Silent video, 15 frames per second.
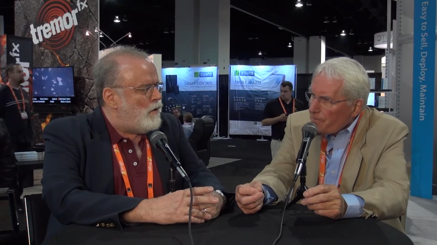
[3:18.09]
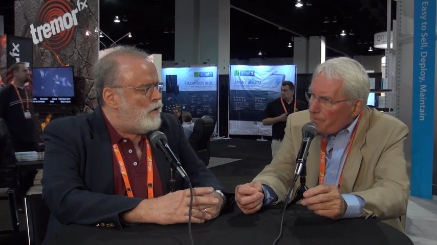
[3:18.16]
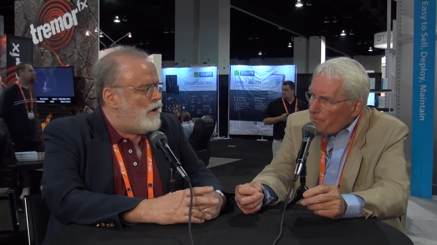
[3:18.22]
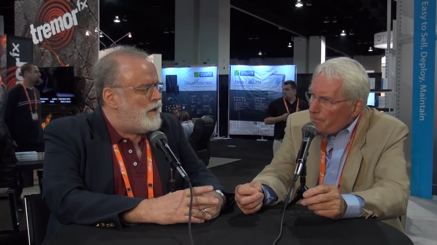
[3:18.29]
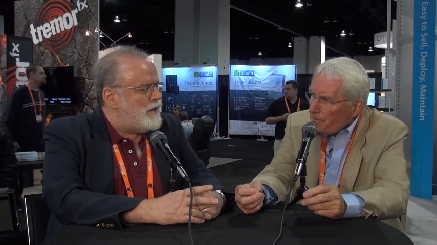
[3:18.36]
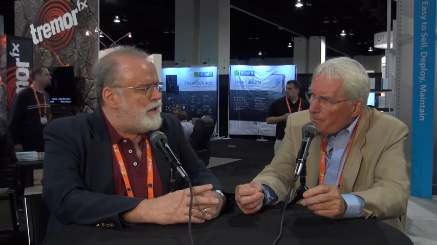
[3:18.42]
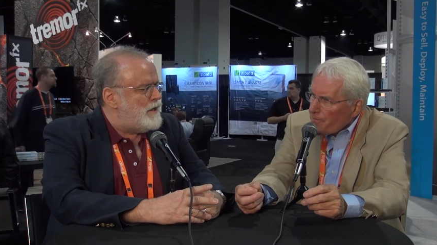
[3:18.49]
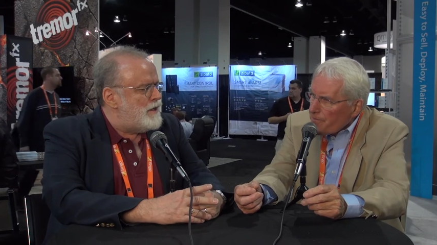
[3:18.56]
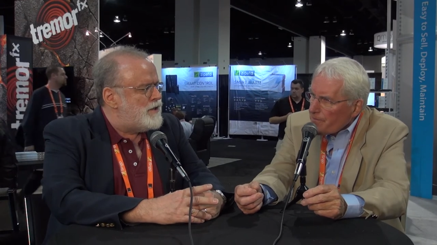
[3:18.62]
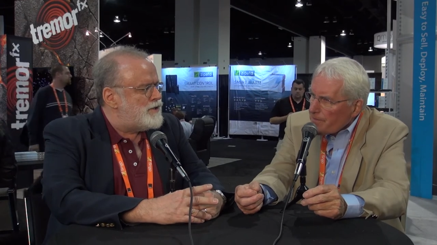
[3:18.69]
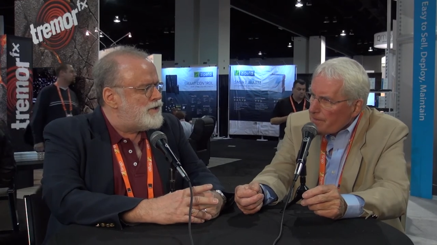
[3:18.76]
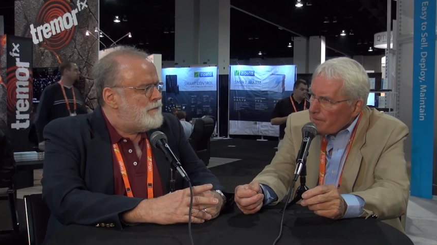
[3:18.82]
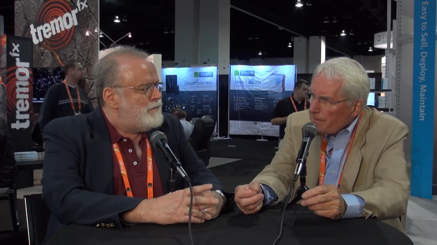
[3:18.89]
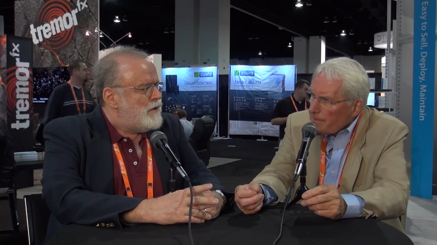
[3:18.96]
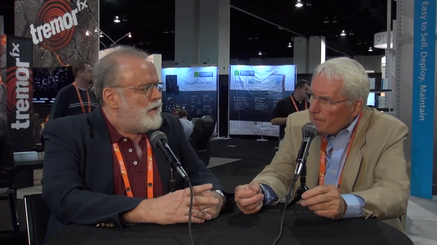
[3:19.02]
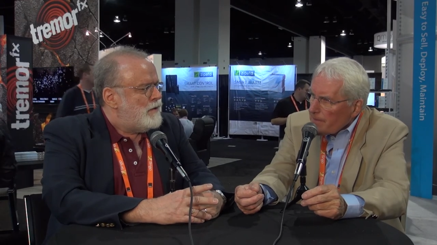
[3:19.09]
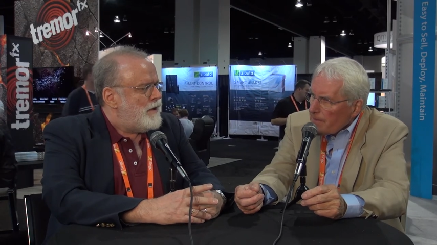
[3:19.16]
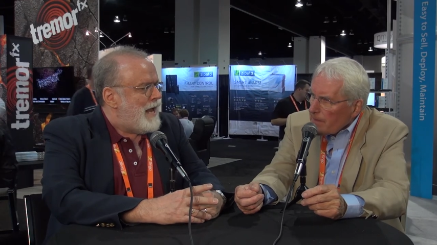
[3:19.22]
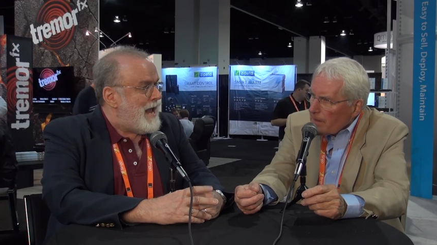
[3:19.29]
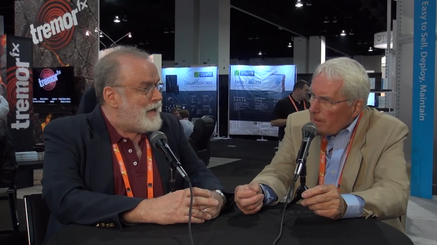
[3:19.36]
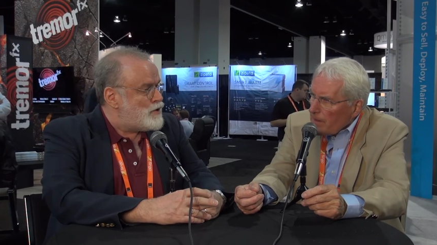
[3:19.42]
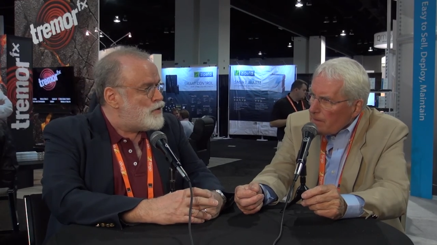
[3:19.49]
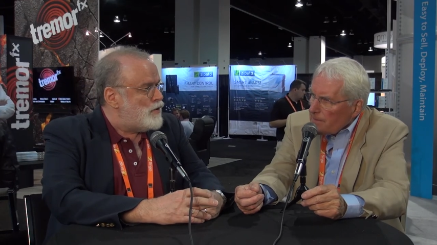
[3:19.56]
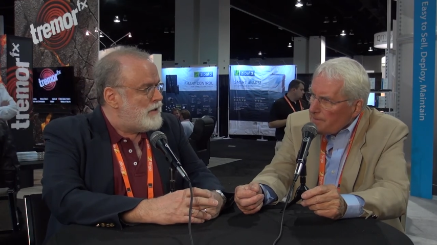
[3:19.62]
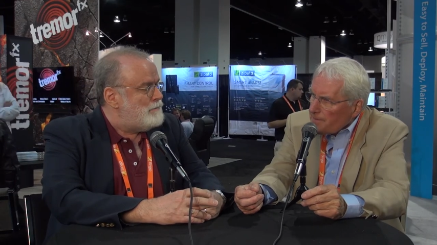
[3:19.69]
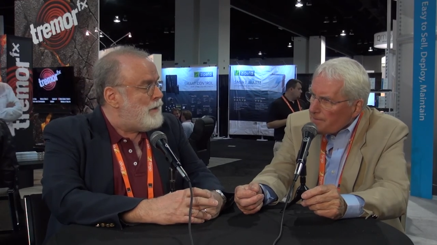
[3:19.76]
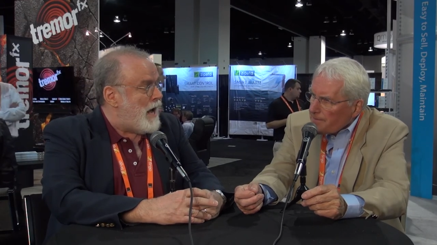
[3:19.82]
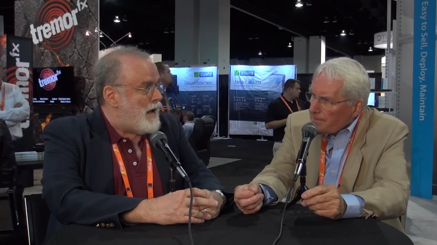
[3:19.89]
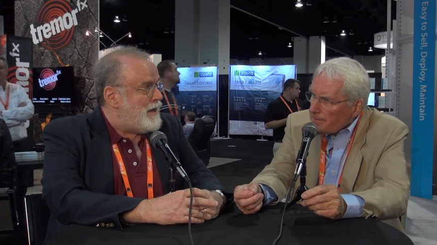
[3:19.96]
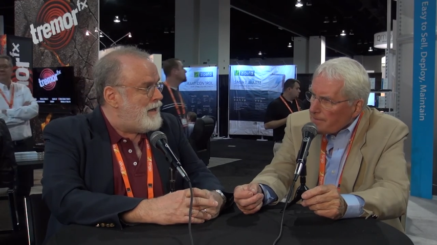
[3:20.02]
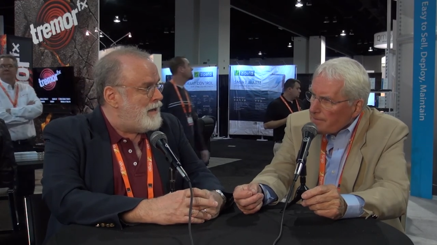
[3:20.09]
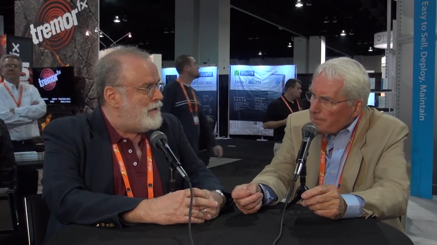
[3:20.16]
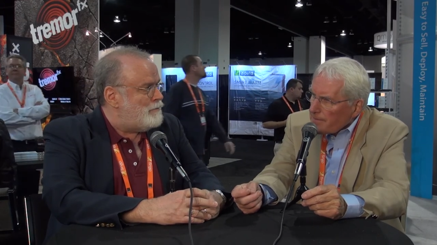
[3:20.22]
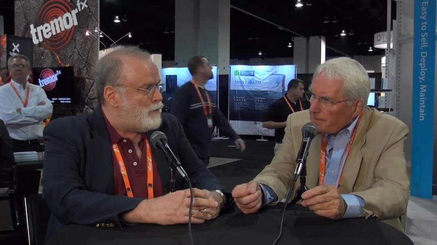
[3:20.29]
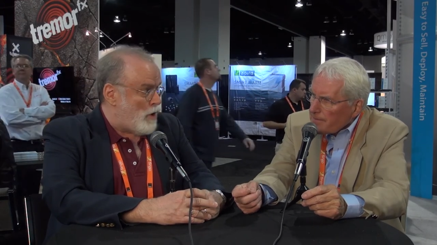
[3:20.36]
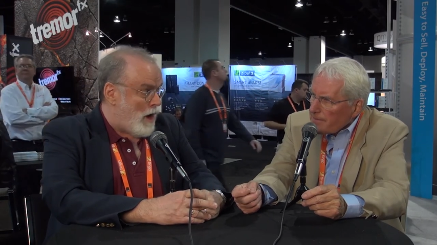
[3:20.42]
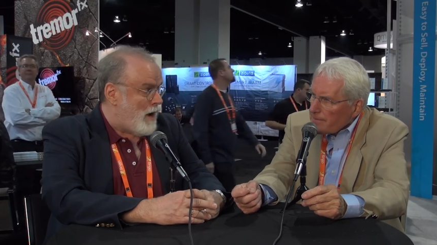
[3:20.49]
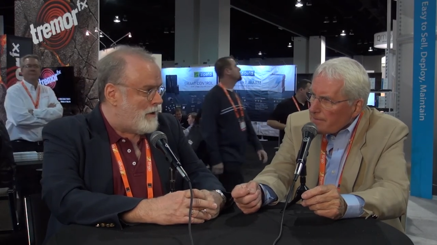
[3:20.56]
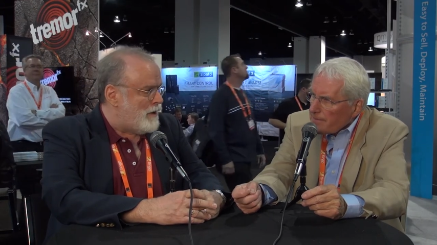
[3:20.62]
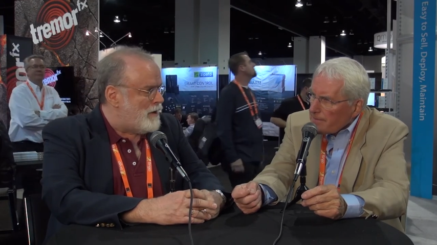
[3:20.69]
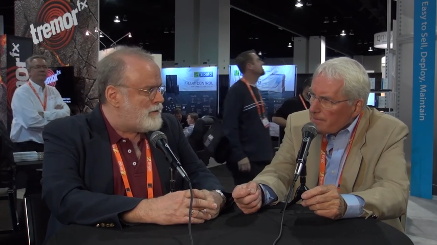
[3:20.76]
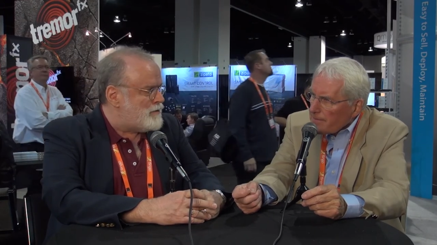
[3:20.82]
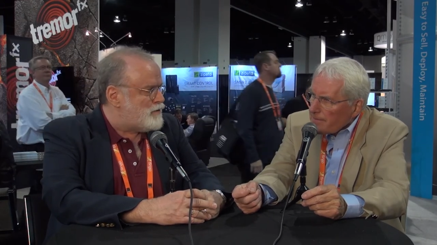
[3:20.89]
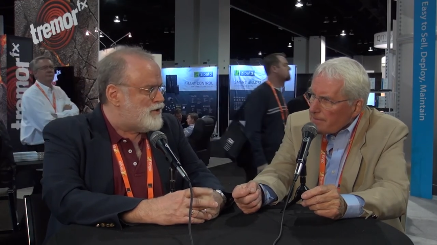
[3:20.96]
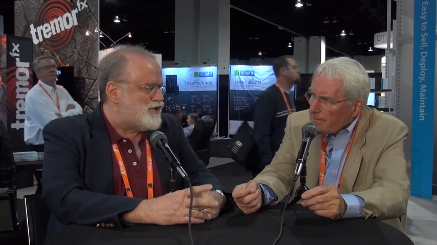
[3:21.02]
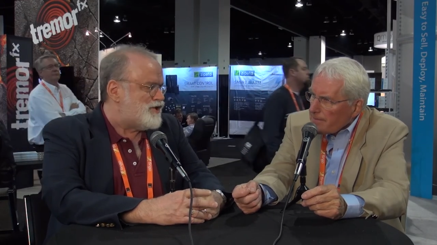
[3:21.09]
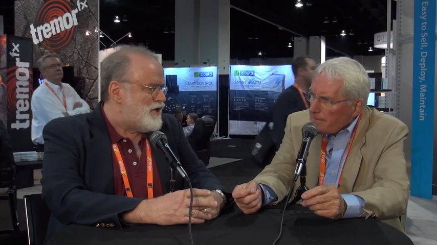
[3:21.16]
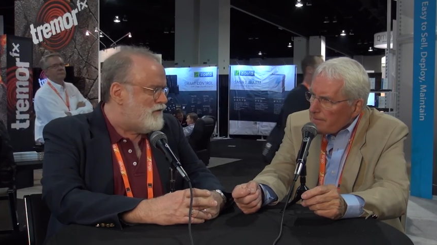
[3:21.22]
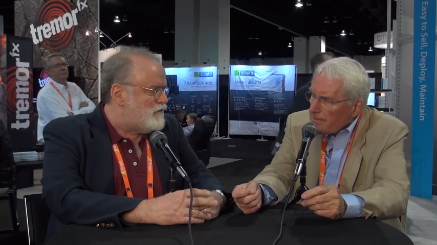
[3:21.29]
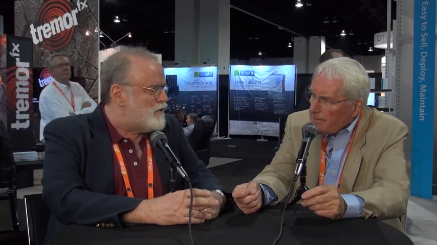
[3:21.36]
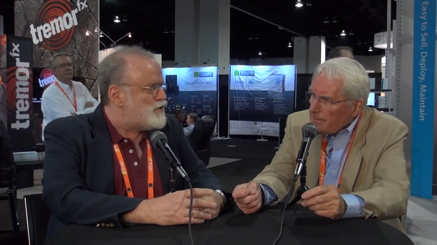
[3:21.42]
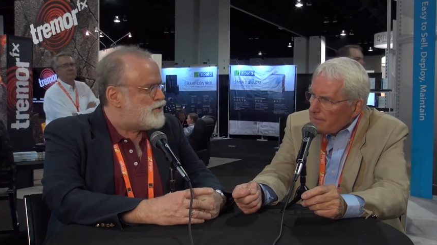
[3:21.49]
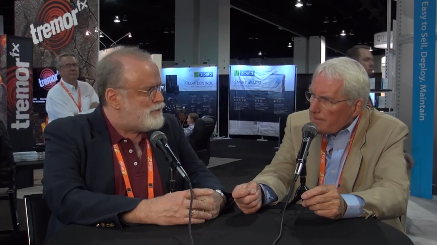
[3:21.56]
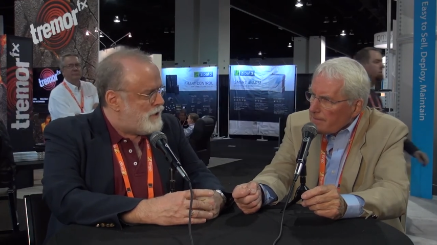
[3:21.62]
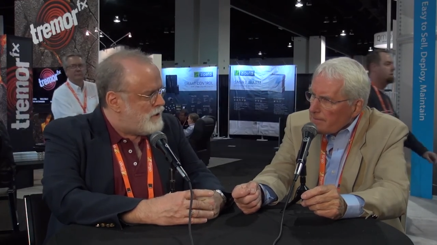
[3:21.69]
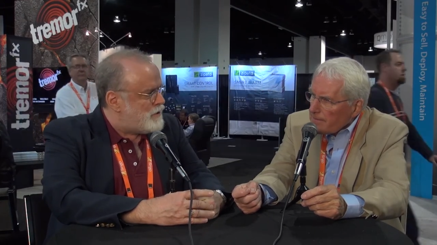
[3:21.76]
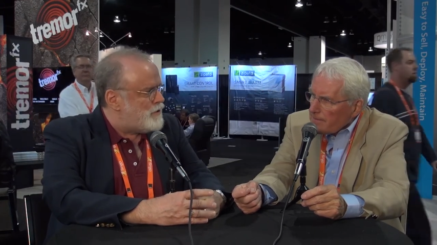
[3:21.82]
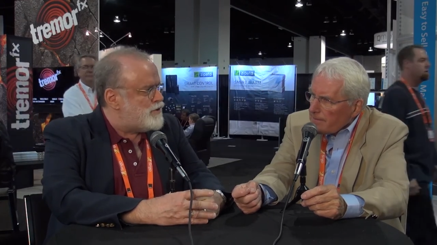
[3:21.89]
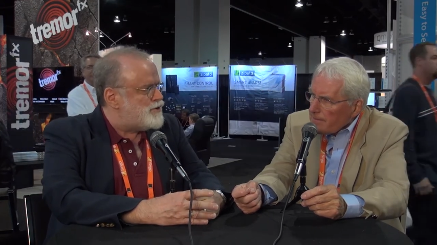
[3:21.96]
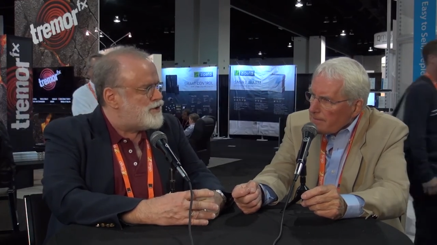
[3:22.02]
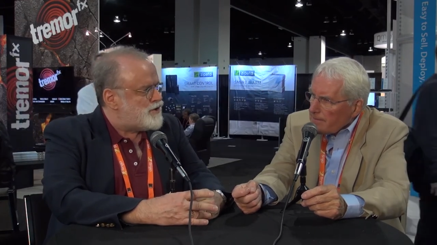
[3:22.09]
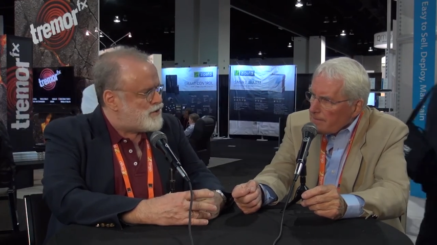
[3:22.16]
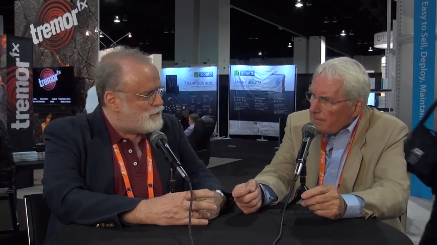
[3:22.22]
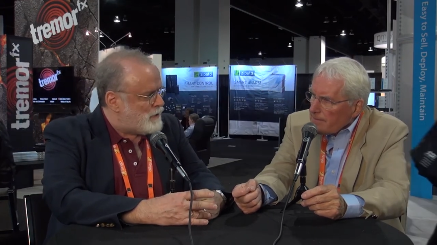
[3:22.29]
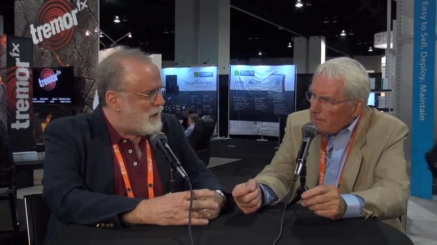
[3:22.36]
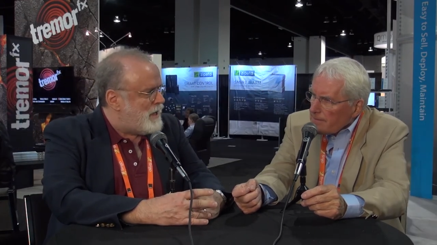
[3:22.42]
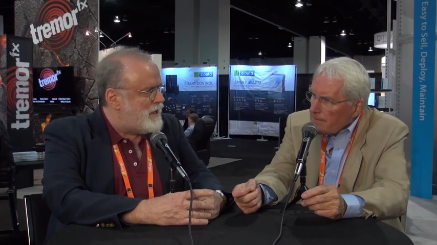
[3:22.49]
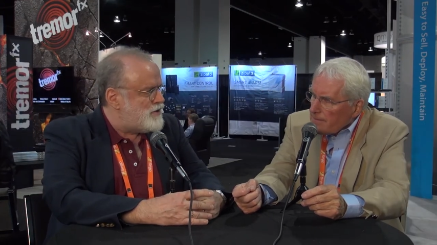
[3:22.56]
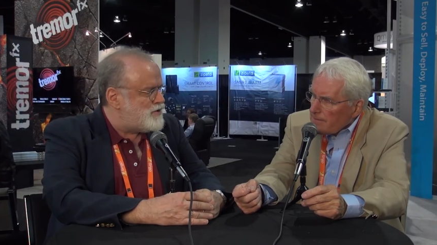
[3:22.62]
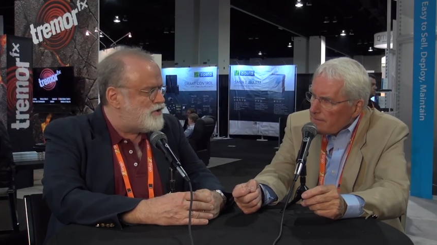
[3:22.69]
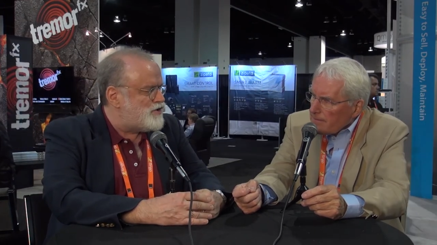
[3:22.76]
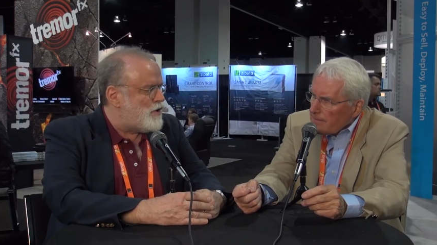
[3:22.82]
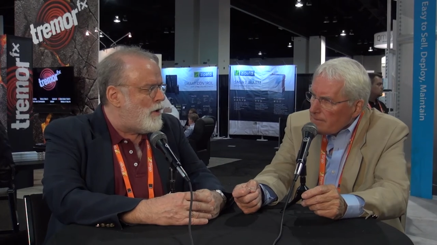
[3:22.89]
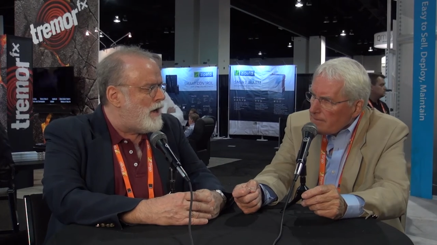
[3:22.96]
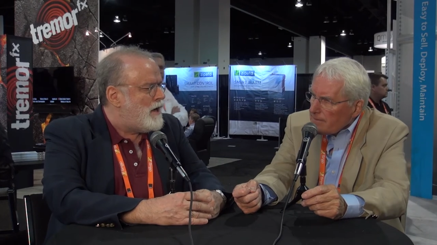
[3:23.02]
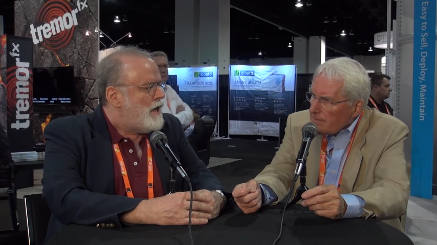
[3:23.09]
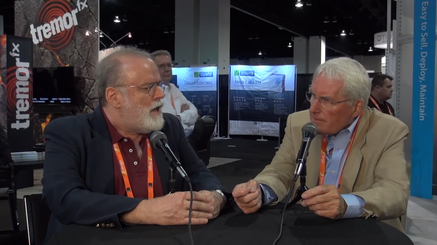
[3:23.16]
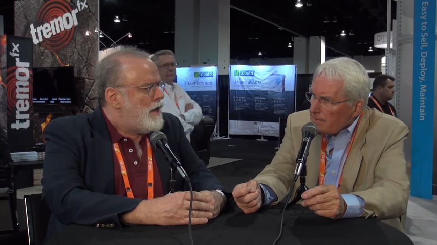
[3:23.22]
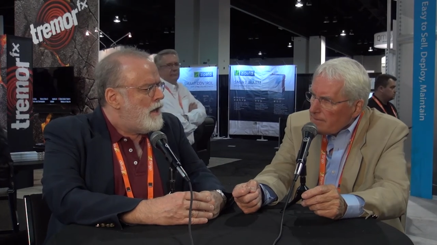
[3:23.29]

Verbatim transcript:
Speaker 1: One is actually buying product, receivers, speakers, displays, and so on.